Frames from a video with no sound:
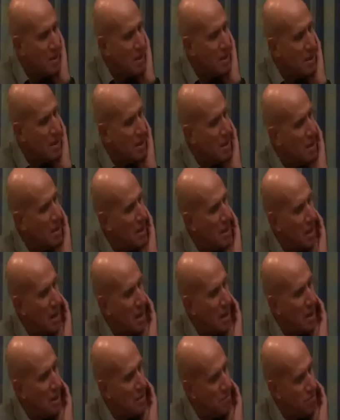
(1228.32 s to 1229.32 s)
and
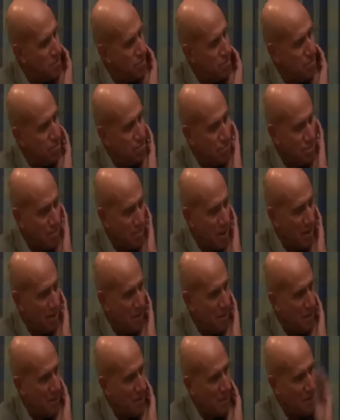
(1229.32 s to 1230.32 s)
I,
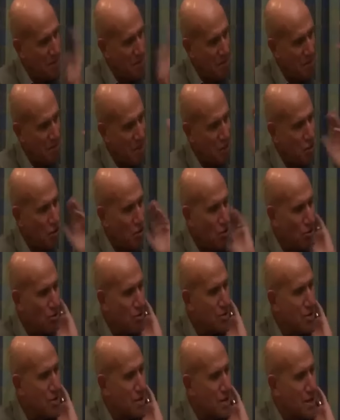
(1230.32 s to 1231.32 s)
am much
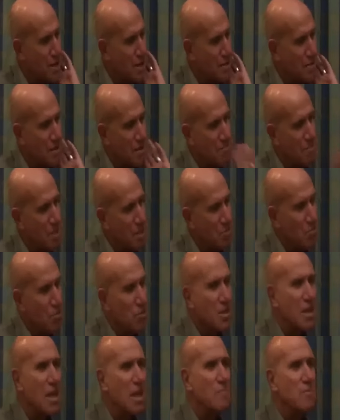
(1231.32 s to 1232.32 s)
older and I, am much more
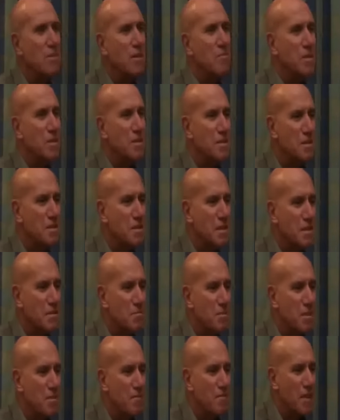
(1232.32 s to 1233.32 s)
calmer about these things.
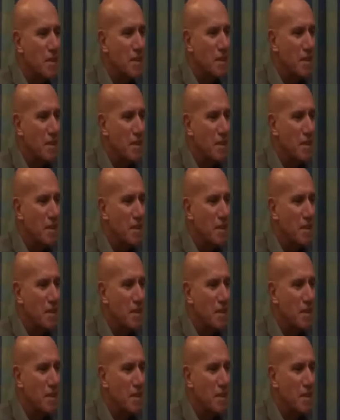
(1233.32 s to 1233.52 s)
But